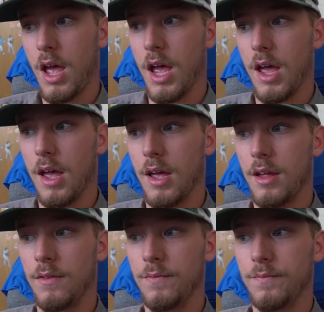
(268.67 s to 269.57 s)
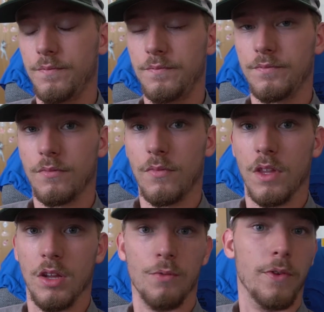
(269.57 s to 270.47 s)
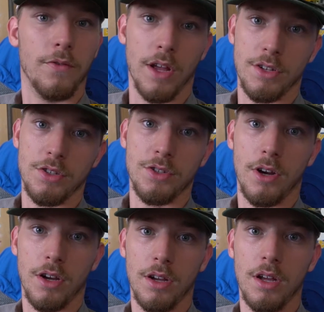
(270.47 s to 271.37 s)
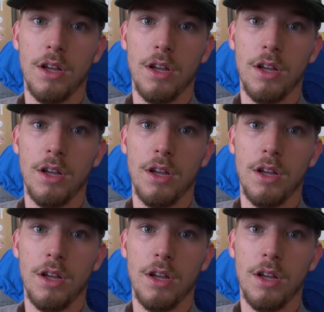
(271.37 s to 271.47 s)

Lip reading: and then reflash the truck.